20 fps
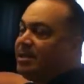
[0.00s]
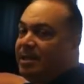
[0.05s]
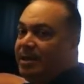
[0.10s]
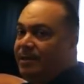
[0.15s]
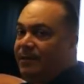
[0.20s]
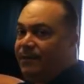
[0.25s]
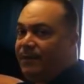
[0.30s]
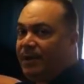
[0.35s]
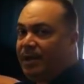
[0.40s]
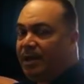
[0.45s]

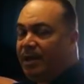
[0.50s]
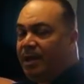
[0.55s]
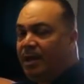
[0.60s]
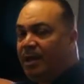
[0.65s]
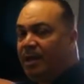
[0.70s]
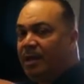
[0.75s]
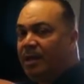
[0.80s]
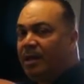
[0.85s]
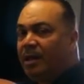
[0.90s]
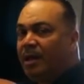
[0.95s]
TV
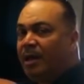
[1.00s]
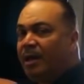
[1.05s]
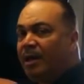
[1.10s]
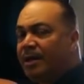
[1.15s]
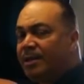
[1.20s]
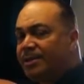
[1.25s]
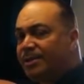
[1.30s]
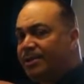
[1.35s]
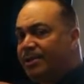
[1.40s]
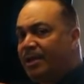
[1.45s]

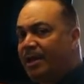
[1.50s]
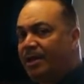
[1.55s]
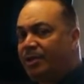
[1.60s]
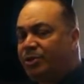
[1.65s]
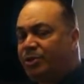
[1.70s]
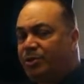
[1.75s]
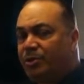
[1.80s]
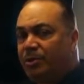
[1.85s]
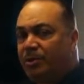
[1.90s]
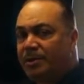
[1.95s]
so
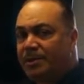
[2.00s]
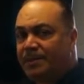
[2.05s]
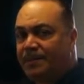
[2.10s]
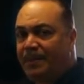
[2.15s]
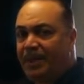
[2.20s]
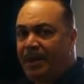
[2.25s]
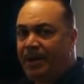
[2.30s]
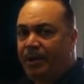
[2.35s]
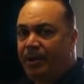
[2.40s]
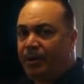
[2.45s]
that your
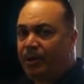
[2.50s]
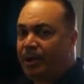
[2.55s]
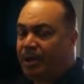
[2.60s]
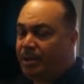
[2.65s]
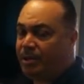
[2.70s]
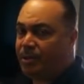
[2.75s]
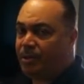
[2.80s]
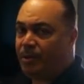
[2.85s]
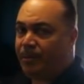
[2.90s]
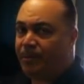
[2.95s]
speaker
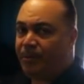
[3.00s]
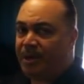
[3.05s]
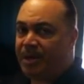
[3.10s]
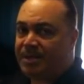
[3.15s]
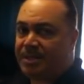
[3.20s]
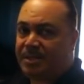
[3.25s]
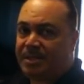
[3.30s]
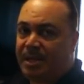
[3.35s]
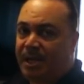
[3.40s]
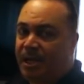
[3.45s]
can do a
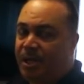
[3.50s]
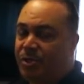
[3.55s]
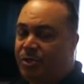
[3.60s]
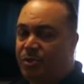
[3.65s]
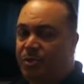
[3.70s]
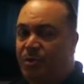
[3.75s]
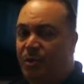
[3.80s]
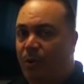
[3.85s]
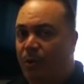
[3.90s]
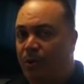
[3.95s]

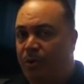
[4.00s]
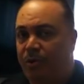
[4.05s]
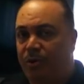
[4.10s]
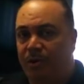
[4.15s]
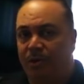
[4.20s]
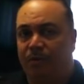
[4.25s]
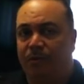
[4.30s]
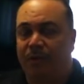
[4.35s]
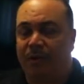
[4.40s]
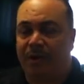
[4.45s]
presentation or
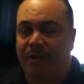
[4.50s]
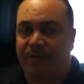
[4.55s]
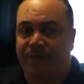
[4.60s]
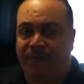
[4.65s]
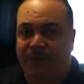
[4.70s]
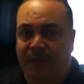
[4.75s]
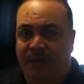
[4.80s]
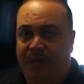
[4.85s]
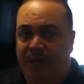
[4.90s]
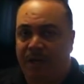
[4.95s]
you can run
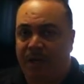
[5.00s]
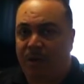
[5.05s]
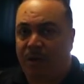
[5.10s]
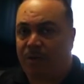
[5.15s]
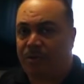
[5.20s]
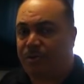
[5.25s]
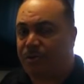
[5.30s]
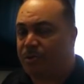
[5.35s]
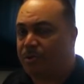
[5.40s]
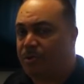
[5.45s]

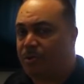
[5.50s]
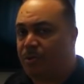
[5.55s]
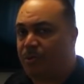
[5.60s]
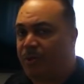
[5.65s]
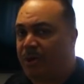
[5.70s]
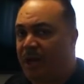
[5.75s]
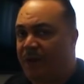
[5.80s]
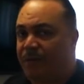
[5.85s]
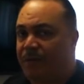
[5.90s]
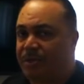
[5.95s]
videos or do
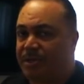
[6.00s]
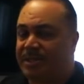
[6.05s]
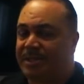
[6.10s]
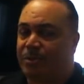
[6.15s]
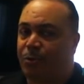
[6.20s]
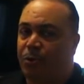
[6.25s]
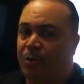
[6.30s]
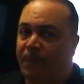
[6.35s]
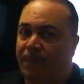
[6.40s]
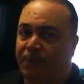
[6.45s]
whatever
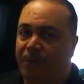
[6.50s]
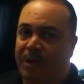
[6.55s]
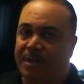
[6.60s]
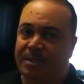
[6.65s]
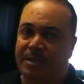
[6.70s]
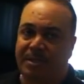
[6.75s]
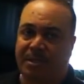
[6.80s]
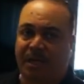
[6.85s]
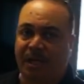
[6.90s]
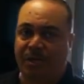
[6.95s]
sort of
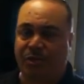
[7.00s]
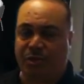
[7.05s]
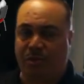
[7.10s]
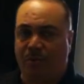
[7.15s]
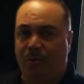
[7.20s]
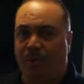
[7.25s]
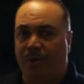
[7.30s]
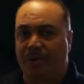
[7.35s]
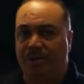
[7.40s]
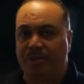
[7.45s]

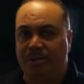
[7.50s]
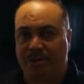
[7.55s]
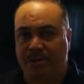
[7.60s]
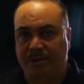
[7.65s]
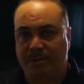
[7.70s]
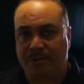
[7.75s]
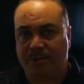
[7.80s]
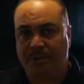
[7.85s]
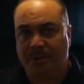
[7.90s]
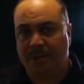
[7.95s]
presentation you want to
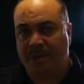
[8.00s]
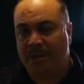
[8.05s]
do.